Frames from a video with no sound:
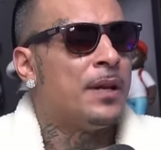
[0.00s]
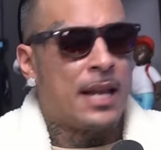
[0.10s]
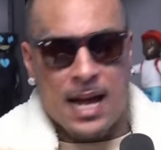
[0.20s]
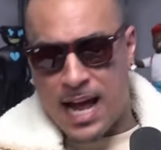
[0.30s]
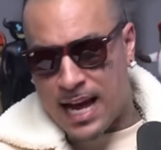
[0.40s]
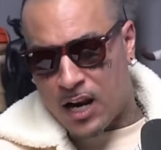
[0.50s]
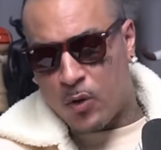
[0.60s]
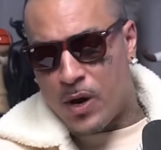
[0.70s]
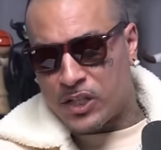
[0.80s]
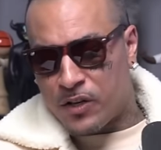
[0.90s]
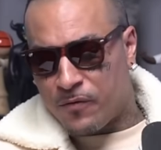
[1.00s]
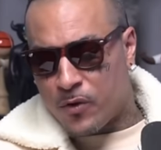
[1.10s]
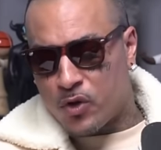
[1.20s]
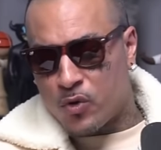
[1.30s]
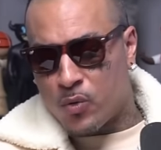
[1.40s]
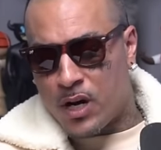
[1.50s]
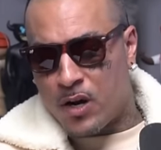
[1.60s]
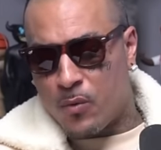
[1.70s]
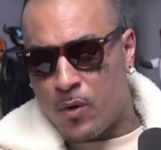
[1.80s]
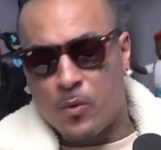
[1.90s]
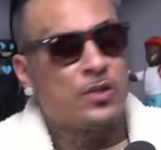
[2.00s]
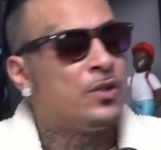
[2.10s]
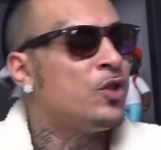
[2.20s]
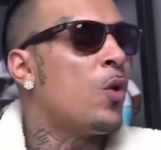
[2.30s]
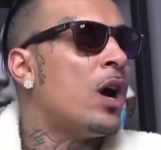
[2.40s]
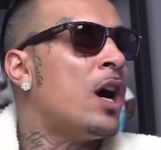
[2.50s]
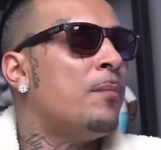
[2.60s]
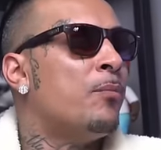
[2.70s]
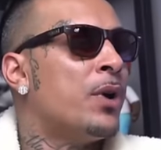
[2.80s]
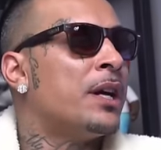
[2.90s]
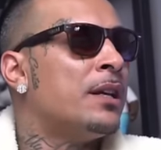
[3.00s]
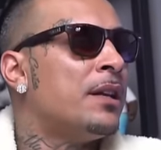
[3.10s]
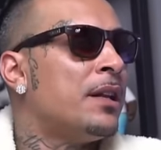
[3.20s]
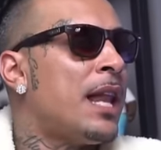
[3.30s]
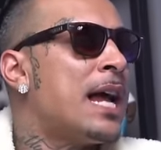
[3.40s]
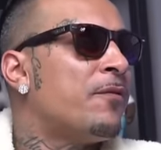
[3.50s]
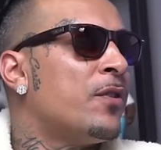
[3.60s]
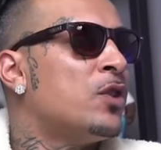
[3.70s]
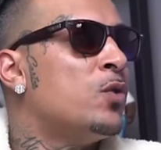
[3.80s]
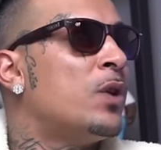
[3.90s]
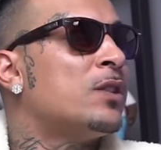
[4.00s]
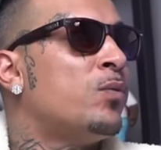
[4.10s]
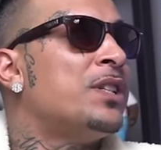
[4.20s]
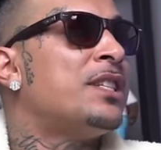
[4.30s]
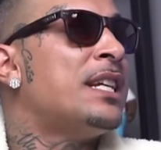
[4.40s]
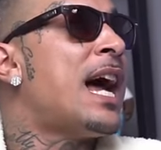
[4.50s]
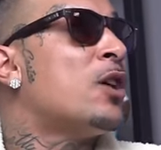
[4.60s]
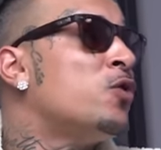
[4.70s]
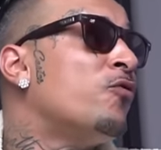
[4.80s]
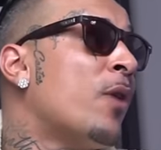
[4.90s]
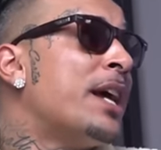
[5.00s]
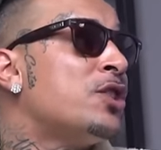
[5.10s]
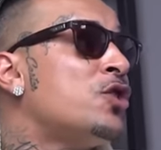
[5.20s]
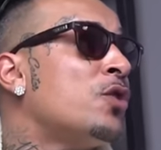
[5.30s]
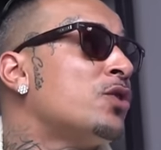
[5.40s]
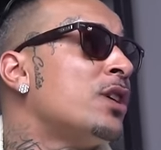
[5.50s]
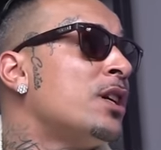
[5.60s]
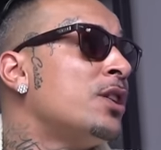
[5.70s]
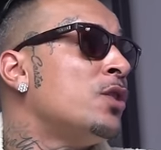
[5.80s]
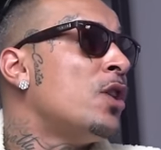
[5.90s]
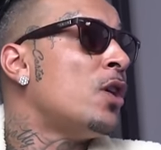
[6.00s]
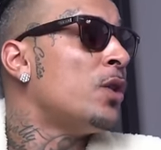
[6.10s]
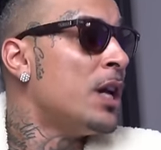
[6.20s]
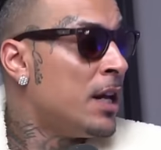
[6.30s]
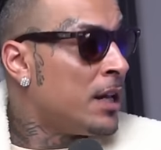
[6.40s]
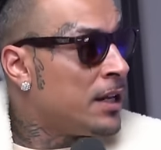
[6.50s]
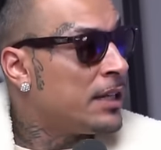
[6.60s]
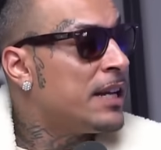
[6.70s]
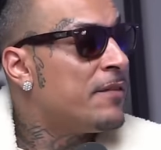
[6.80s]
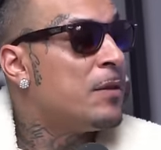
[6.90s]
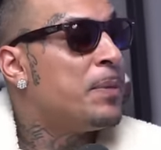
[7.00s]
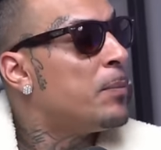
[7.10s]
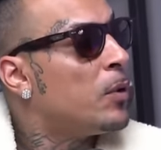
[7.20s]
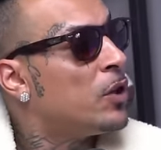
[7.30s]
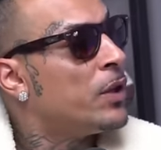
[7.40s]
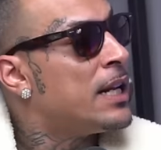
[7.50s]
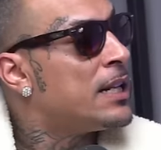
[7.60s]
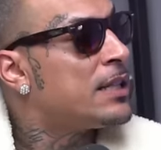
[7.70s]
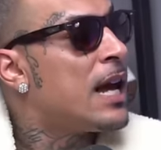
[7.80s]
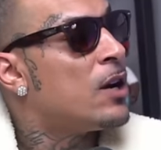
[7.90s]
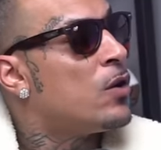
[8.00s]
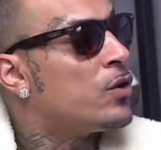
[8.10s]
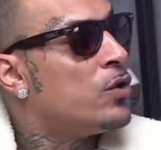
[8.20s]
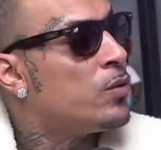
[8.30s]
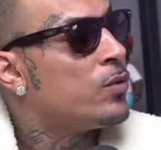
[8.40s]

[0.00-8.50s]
Like I got a question for you. Uh, what was your upbringing like for you? Because we see how you've raised your son. You know, let's give the people a little insight on you.